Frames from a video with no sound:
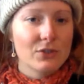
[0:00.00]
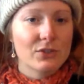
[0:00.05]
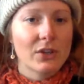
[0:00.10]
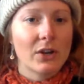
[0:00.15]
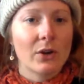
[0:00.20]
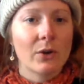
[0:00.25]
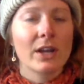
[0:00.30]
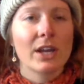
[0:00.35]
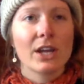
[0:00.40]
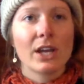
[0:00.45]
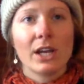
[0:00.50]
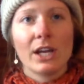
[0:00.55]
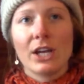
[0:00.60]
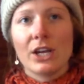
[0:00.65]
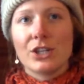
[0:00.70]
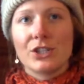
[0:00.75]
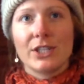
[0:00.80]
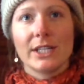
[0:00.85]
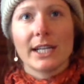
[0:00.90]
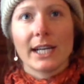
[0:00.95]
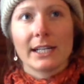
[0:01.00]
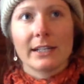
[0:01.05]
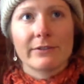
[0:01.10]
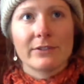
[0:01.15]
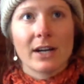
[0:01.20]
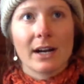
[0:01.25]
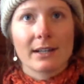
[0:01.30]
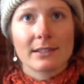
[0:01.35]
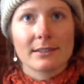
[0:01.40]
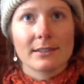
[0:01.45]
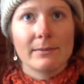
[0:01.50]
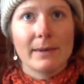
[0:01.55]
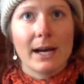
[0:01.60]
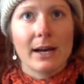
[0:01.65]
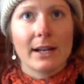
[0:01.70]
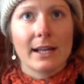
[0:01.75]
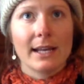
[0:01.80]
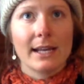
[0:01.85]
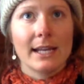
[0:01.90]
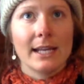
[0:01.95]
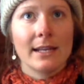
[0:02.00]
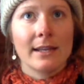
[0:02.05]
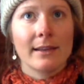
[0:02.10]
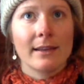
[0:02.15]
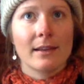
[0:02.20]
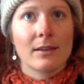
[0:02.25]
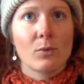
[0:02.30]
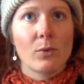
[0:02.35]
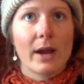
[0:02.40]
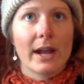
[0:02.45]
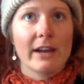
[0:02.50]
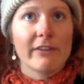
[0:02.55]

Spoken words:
So she kind of talks about it in the